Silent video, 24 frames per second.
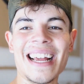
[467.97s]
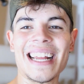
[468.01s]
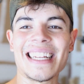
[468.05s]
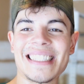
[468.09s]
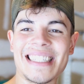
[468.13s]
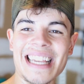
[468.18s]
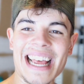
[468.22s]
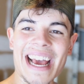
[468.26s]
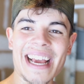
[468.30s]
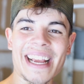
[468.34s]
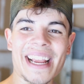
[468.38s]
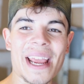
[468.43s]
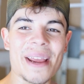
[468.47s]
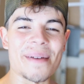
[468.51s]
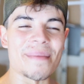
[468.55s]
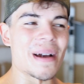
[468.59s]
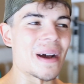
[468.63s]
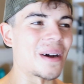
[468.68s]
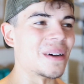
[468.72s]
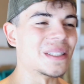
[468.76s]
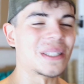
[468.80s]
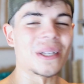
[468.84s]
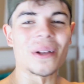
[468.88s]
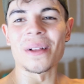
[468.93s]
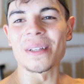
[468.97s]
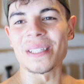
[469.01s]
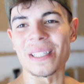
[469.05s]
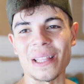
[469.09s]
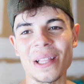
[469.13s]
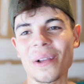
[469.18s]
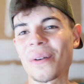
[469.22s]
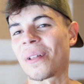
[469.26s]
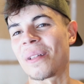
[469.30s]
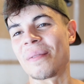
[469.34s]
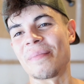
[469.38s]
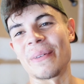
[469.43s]
His dad came out and told us to
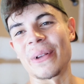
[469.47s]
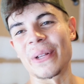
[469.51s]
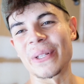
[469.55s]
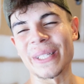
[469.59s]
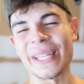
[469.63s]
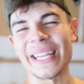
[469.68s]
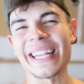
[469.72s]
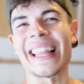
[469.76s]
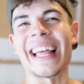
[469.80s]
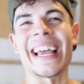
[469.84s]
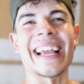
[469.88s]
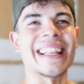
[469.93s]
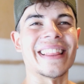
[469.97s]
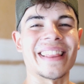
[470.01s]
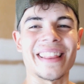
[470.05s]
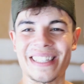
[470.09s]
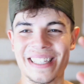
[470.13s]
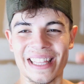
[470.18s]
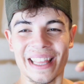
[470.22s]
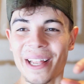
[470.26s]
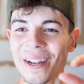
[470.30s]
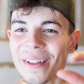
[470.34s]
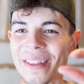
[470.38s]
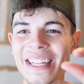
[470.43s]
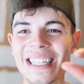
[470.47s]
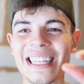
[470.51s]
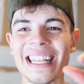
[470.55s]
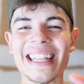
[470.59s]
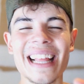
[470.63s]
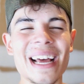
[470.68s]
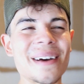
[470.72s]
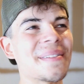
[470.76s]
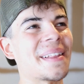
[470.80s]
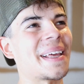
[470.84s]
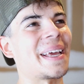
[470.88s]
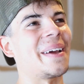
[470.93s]
lower the music. Like, it's a little thing like
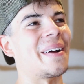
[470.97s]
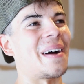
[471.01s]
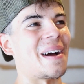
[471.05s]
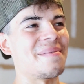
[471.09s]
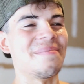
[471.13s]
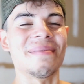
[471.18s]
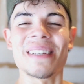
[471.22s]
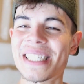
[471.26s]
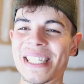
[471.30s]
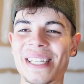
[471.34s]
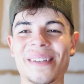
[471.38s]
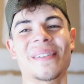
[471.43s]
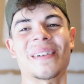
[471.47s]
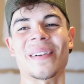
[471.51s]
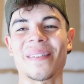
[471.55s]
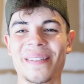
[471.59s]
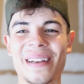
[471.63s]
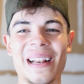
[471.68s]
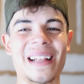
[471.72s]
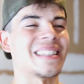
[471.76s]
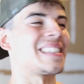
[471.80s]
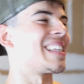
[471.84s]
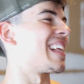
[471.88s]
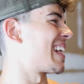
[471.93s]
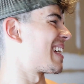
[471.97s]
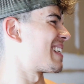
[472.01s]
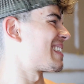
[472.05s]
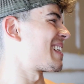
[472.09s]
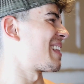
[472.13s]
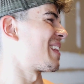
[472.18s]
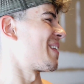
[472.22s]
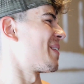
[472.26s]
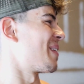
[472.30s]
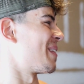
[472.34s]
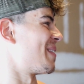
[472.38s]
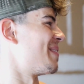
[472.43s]
that. I'm like, yo, I miss him coming out telling us to
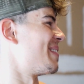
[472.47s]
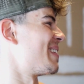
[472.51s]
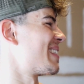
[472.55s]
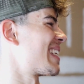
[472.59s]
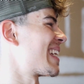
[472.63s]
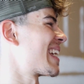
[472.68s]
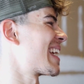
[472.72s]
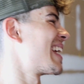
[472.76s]
lower the music.